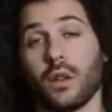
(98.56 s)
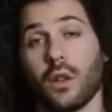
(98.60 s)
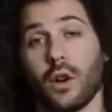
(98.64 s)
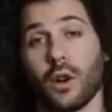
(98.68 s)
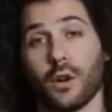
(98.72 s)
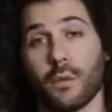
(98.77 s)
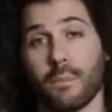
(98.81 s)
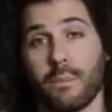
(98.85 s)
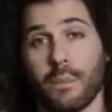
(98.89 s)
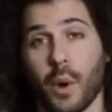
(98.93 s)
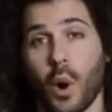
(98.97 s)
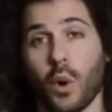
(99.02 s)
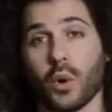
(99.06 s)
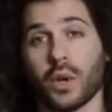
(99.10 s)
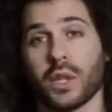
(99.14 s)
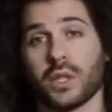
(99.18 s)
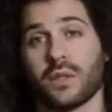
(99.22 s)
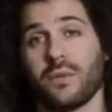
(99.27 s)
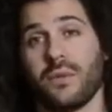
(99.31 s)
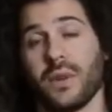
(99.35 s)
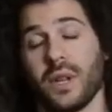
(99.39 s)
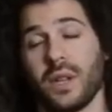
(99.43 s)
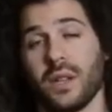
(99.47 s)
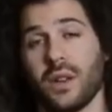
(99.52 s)
long bonus
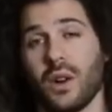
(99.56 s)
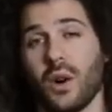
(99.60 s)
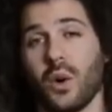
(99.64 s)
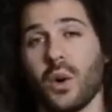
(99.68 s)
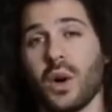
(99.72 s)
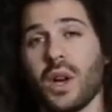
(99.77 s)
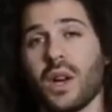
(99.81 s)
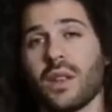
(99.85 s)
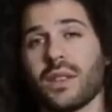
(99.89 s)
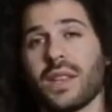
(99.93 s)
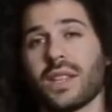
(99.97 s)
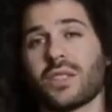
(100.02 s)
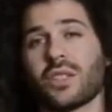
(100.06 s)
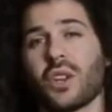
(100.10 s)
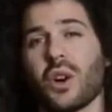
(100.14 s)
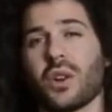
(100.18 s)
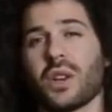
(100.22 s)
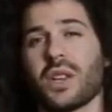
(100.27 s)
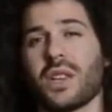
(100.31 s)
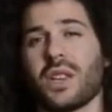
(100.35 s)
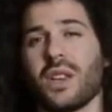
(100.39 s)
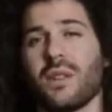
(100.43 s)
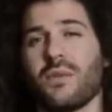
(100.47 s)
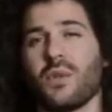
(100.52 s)
video that's going
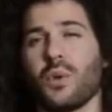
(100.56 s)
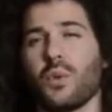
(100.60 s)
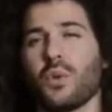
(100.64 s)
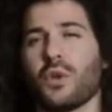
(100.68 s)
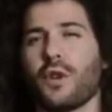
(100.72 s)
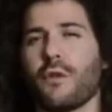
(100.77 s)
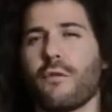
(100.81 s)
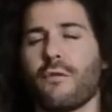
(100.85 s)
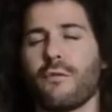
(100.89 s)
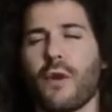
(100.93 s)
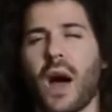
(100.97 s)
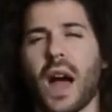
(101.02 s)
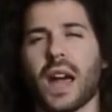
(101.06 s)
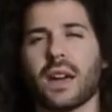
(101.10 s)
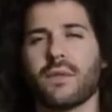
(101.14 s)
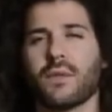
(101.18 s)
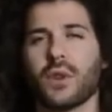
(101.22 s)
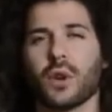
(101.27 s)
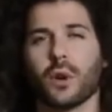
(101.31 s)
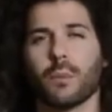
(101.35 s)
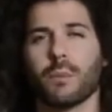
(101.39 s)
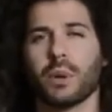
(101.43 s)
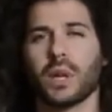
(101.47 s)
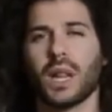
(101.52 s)
to give you the
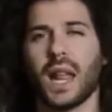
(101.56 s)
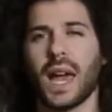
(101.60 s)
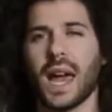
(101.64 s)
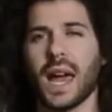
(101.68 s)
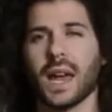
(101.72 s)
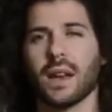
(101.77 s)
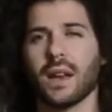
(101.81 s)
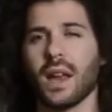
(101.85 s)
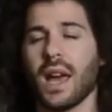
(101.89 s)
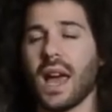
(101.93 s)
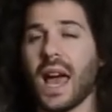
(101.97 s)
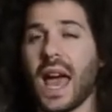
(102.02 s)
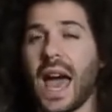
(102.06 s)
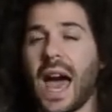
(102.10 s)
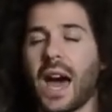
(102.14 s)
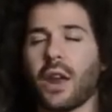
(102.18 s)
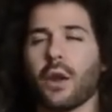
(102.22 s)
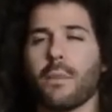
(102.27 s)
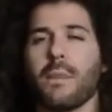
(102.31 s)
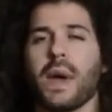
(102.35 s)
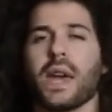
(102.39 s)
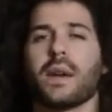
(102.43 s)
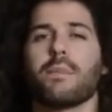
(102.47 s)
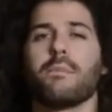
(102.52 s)
5-year plan, how to
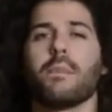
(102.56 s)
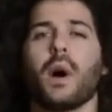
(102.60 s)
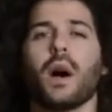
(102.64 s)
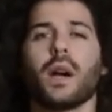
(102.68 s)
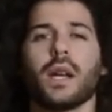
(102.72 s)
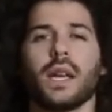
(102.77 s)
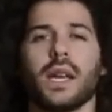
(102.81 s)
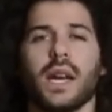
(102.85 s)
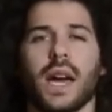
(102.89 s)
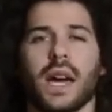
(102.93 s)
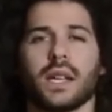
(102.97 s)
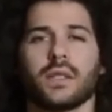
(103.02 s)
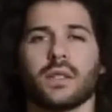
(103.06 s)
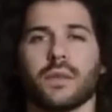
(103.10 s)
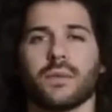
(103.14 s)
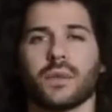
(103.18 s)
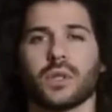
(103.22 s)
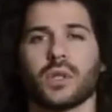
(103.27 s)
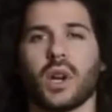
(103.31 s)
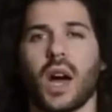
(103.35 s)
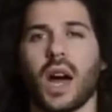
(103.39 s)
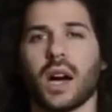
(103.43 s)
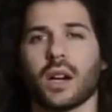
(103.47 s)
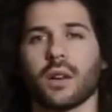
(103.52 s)
make money as a
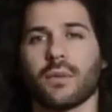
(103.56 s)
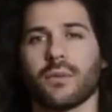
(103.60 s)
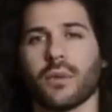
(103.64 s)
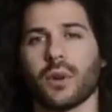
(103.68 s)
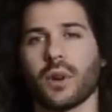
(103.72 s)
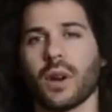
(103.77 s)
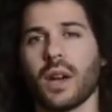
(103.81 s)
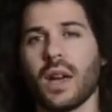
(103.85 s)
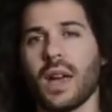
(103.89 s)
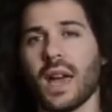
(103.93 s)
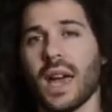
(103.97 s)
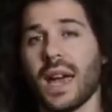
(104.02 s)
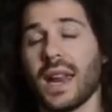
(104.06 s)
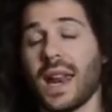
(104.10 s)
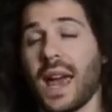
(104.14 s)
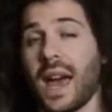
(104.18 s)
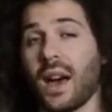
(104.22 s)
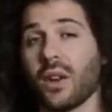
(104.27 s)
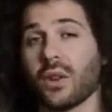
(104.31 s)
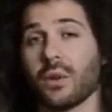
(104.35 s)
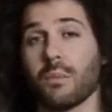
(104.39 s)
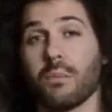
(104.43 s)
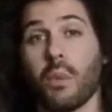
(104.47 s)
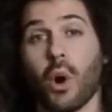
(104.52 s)
photographer, and
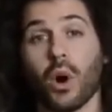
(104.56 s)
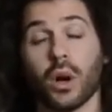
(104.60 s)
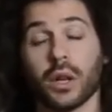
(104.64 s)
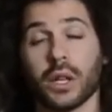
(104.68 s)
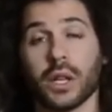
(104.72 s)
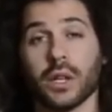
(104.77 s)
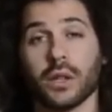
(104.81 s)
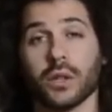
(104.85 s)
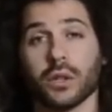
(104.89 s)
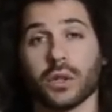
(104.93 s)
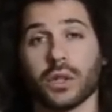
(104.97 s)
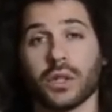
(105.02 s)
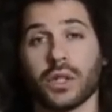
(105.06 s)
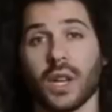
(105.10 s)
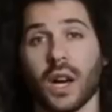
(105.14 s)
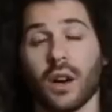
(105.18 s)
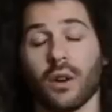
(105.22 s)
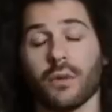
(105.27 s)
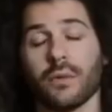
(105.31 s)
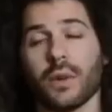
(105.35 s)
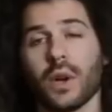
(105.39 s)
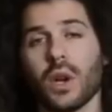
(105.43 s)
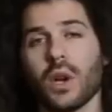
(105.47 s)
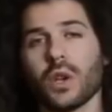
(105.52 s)
how to market
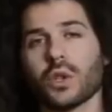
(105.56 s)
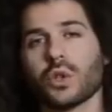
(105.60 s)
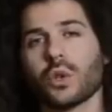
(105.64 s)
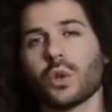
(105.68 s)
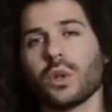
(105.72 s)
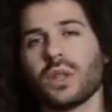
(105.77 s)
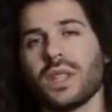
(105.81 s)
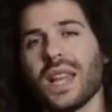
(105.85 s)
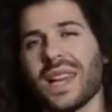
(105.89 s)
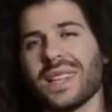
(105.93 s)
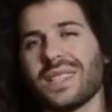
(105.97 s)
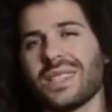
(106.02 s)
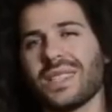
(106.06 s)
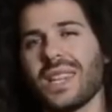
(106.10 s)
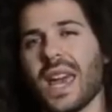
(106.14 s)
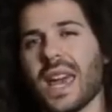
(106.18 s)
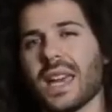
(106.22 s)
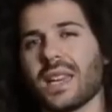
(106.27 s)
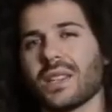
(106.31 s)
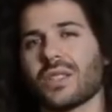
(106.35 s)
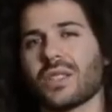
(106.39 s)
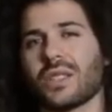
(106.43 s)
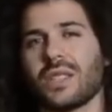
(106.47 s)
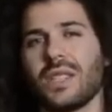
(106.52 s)
yourself. So let's
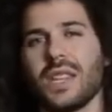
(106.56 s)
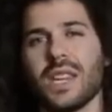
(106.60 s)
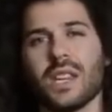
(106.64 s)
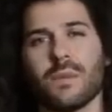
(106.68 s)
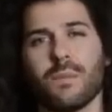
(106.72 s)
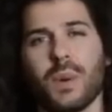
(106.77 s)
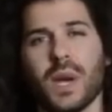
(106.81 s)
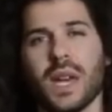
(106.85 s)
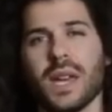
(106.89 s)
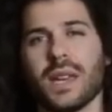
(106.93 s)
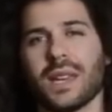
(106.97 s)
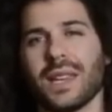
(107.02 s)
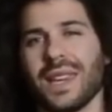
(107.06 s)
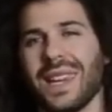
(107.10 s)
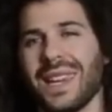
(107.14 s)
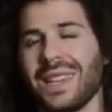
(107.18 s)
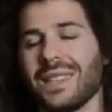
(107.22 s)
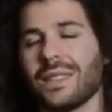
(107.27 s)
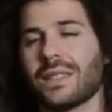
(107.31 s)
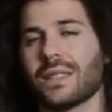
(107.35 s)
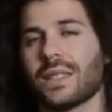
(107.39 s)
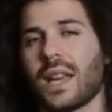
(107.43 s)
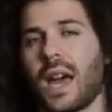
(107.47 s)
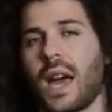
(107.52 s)
take a sneak peek
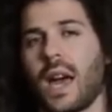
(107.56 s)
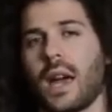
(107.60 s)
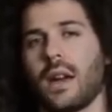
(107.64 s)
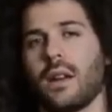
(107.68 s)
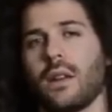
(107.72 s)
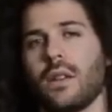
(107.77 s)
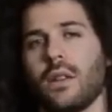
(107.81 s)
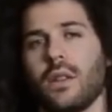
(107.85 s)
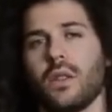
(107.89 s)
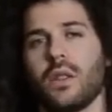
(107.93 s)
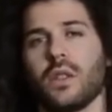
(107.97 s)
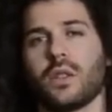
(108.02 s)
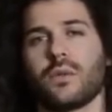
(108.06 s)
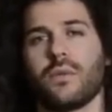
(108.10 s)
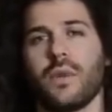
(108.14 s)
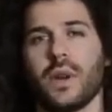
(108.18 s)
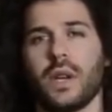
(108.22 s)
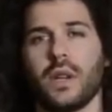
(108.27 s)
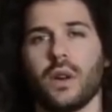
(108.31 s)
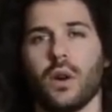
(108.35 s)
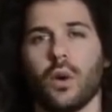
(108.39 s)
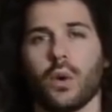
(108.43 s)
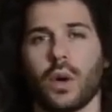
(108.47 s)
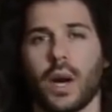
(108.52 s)
inside this
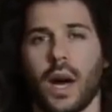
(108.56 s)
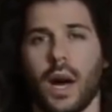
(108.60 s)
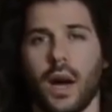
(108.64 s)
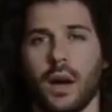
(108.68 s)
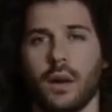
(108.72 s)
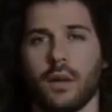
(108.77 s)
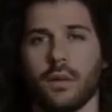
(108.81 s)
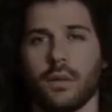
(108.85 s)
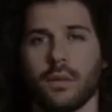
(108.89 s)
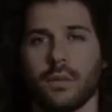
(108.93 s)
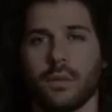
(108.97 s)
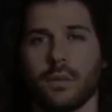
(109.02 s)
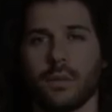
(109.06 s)
video guide.